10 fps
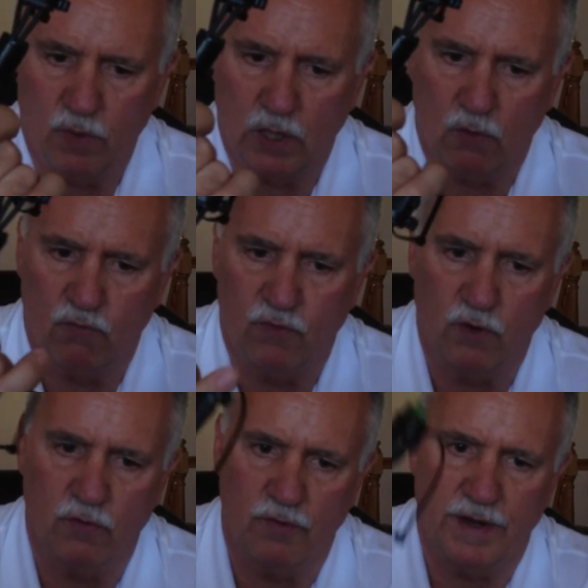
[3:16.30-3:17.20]
we go
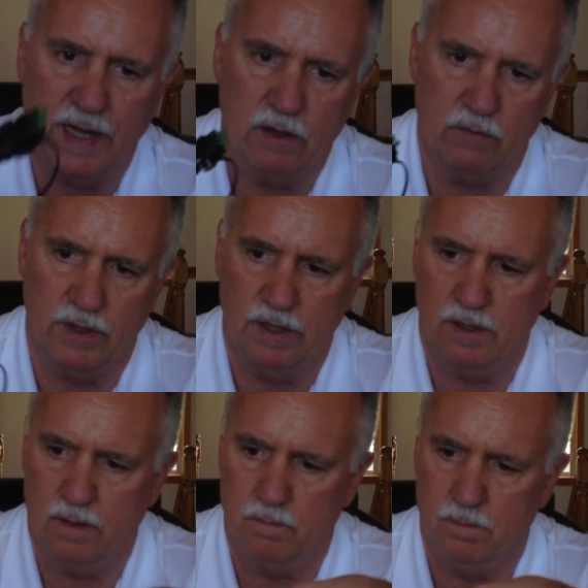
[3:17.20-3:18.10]
further down
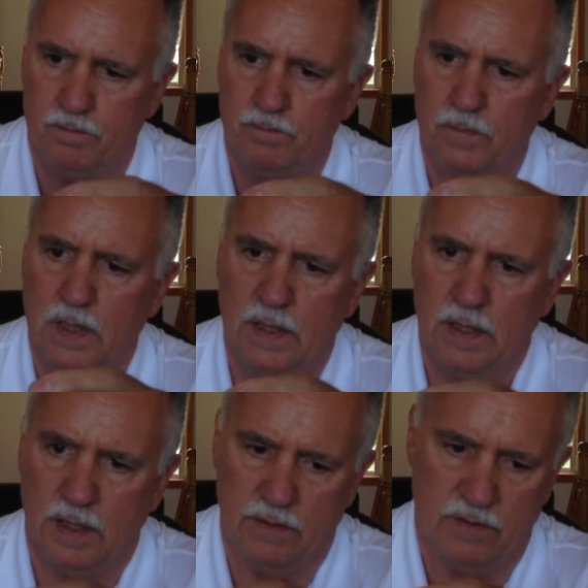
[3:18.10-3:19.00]
here,
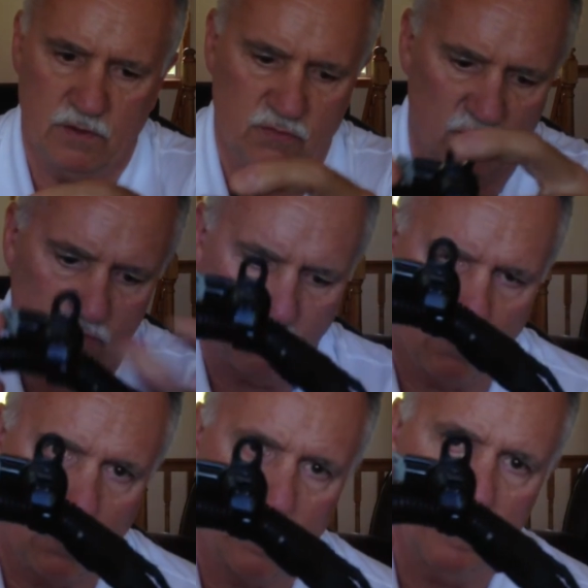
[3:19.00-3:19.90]
and this is
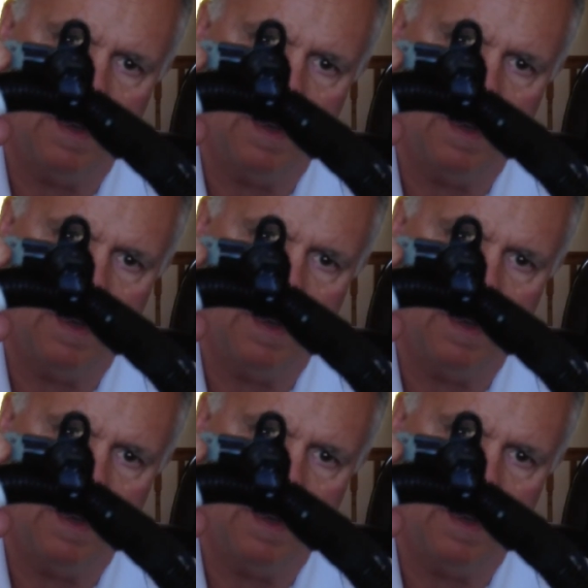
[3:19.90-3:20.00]
for